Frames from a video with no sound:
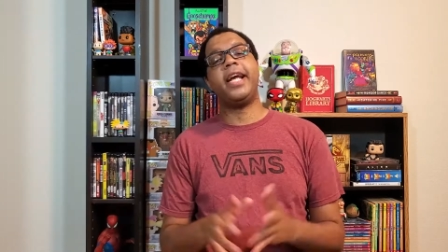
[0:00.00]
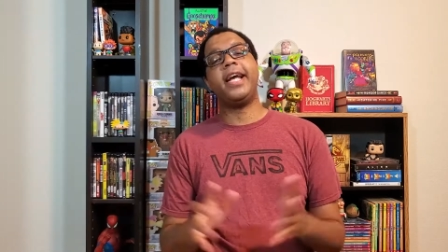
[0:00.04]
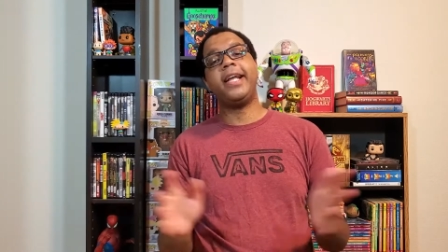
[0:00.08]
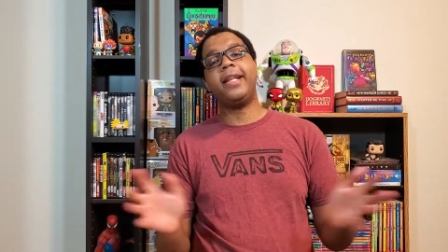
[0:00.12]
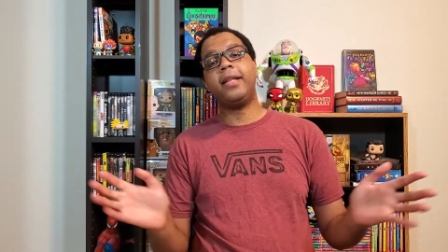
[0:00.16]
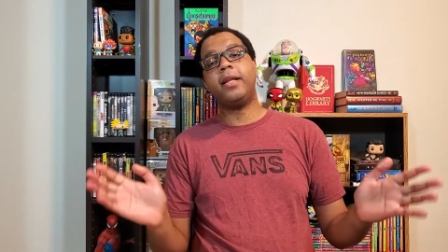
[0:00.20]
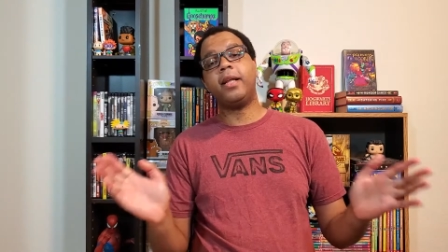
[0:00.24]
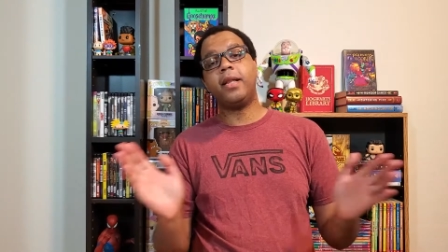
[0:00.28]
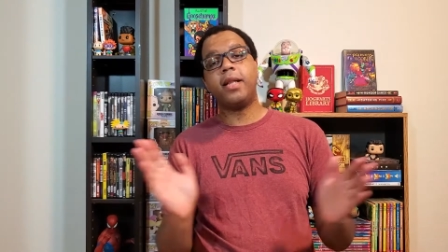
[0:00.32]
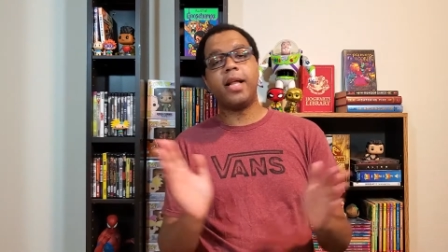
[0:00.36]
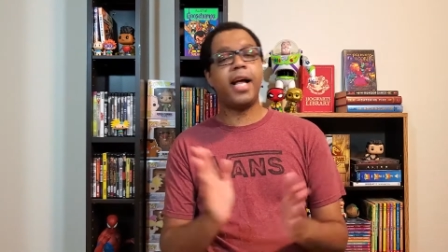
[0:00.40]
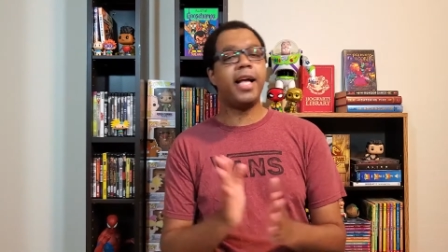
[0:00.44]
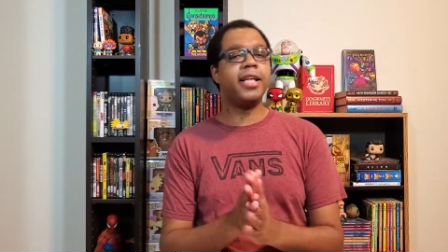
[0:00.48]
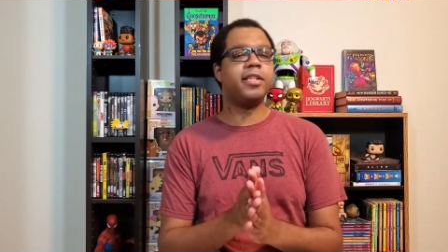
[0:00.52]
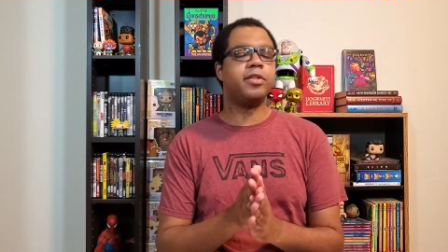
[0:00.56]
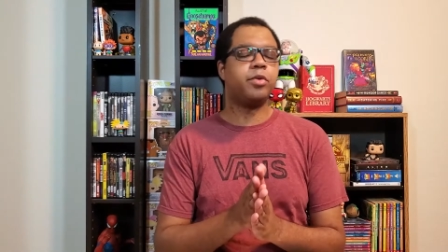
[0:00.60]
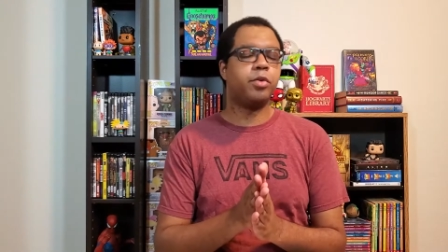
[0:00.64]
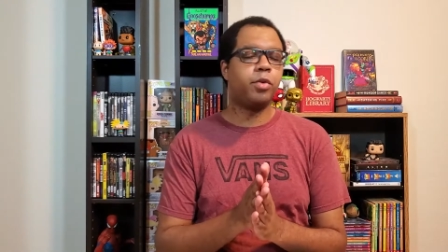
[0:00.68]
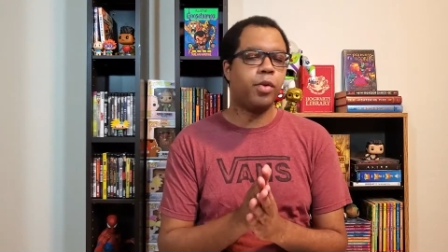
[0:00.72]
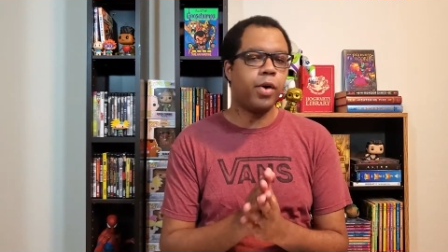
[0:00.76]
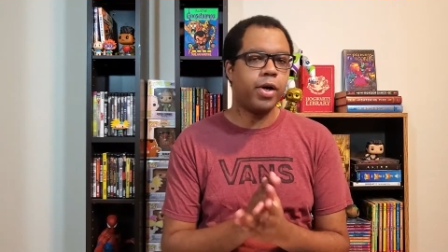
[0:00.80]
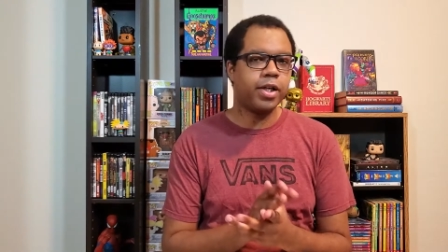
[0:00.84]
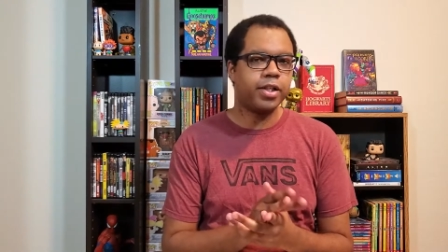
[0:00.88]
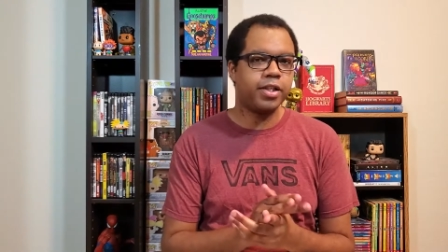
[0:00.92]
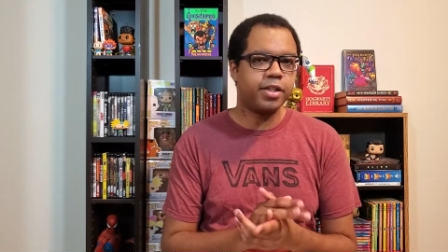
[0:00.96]
And the last
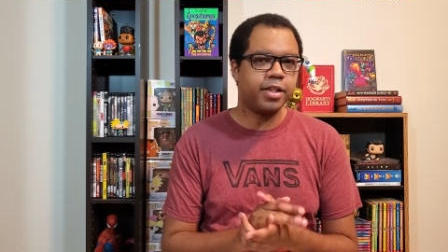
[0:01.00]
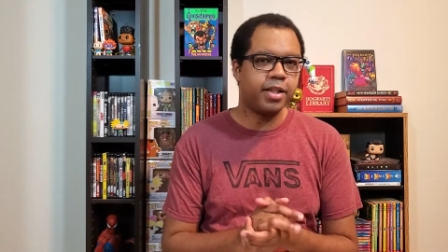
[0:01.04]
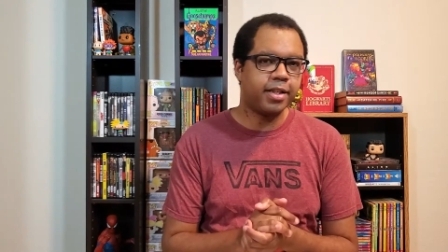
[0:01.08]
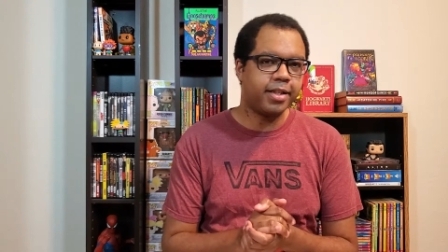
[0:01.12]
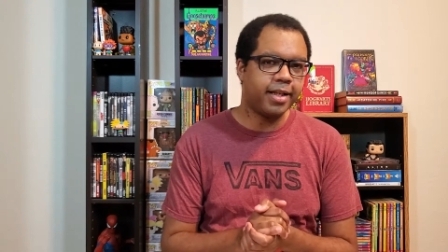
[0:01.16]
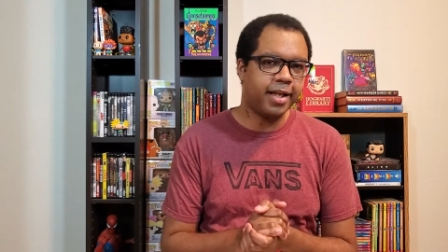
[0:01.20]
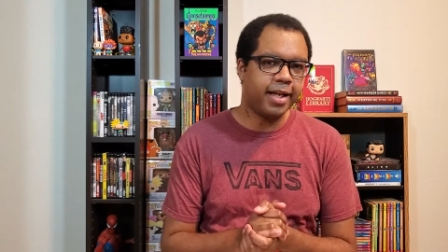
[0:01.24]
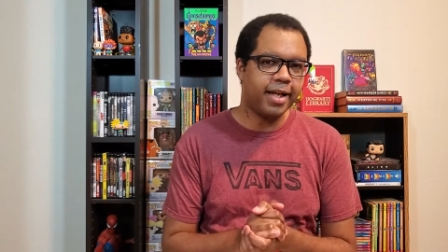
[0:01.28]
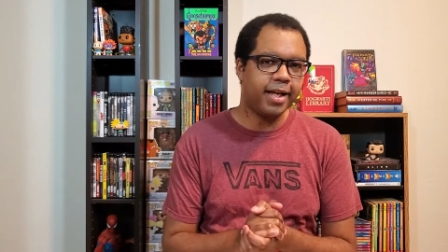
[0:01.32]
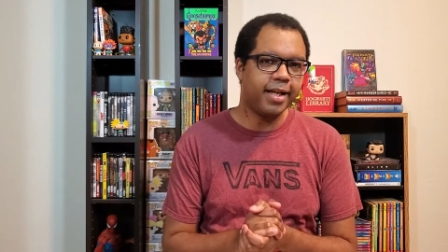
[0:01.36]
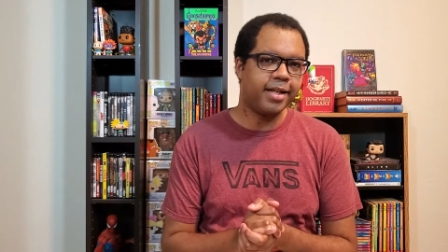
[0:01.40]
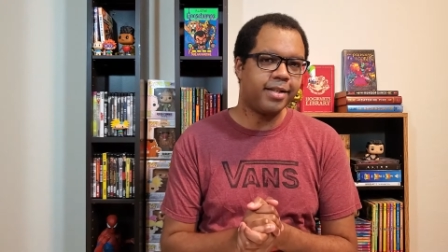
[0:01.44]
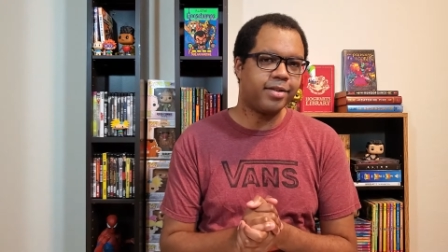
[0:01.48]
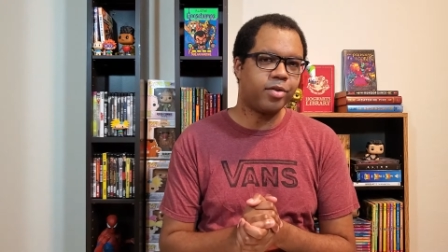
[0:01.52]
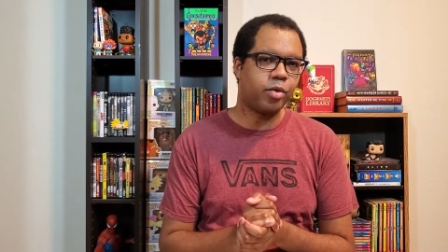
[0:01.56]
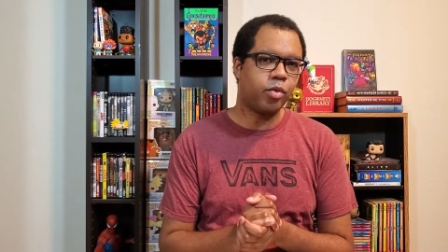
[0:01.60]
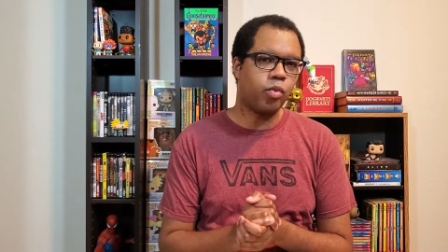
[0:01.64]
question is,